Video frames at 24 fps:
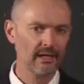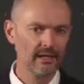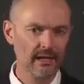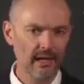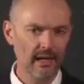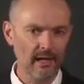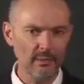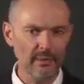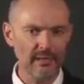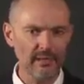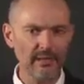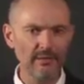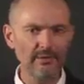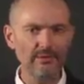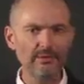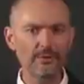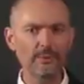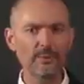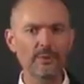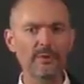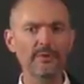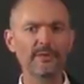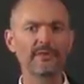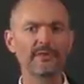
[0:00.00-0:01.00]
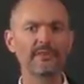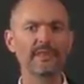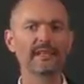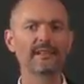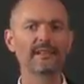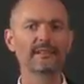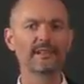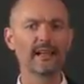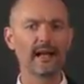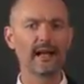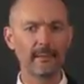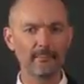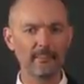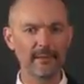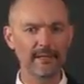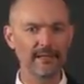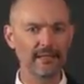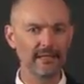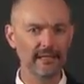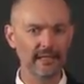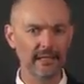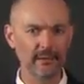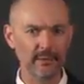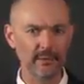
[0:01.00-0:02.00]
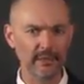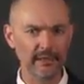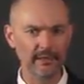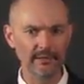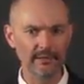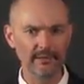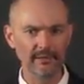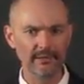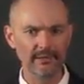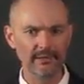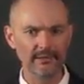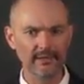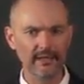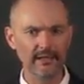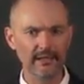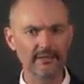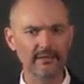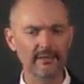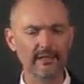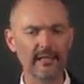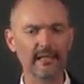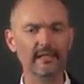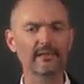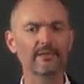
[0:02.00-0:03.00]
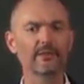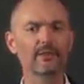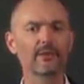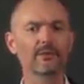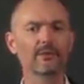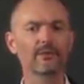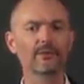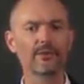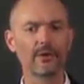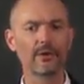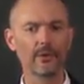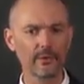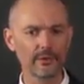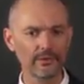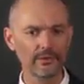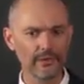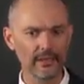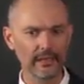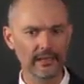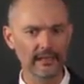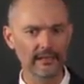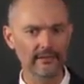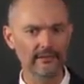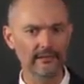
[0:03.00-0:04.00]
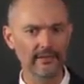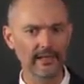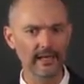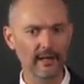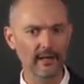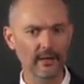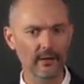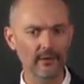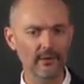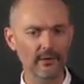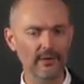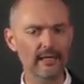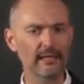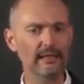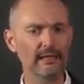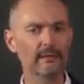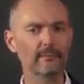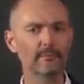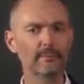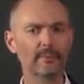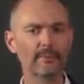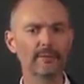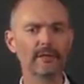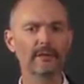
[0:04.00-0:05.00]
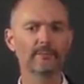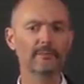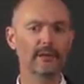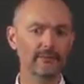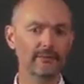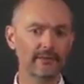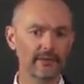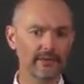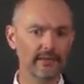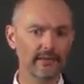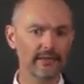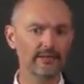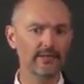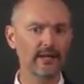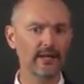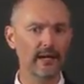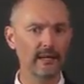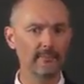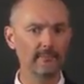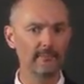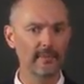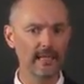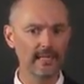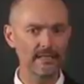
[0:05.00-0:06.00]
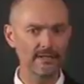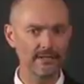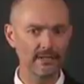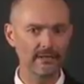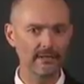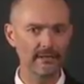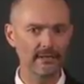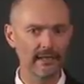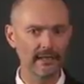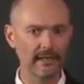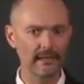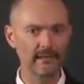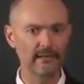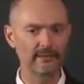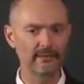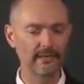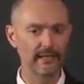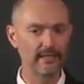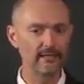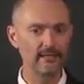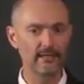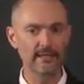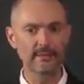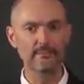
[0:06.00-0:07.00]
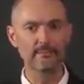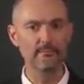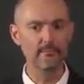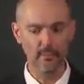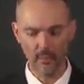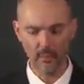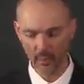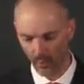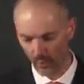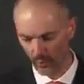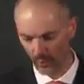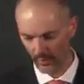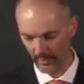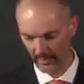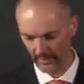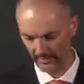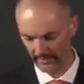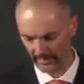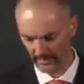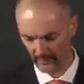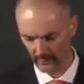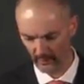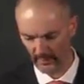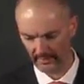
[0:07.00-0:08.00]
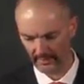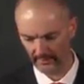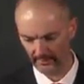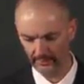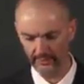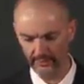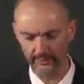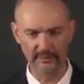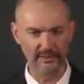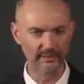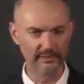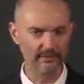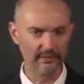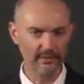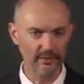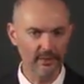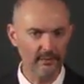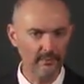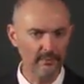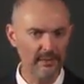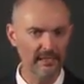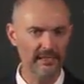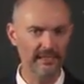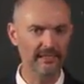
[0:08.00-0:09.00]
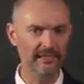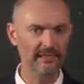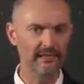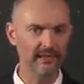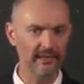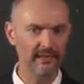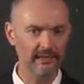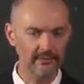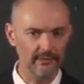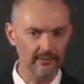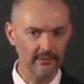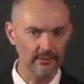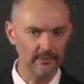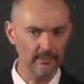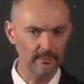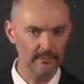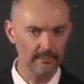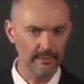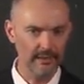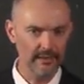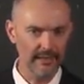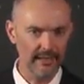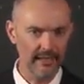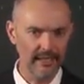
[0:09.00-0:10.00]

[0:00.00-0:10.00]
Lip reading: Now we're going to move things up a gear. We're going to discuss case control studies. Now, in the previous lecture, I mentioned that there's actually more than one group. There's going to be a case group